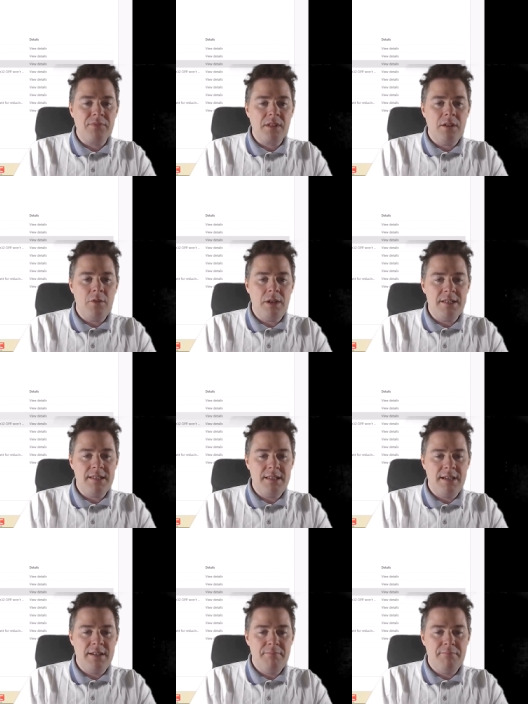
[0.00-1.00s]
oh, I
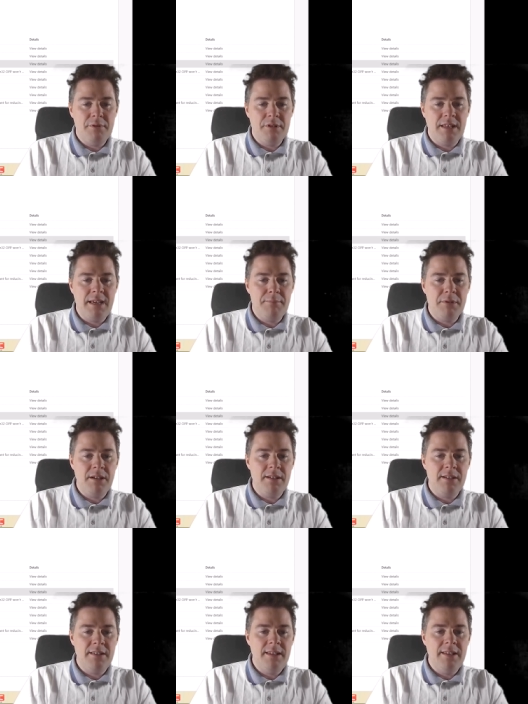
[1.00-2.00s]
see, I put capital
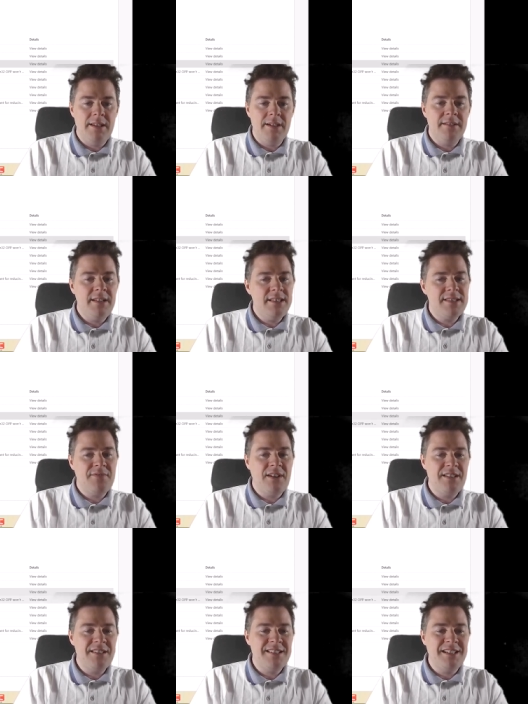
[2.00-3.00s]
E there. That's
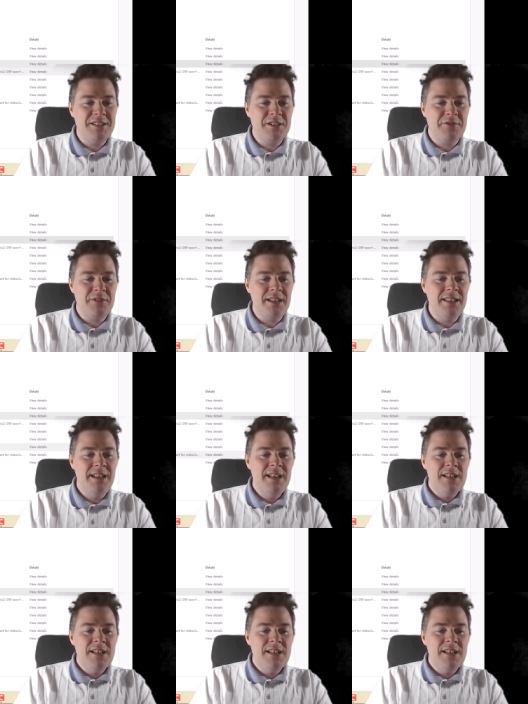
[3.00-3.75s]
fine, still gonna run.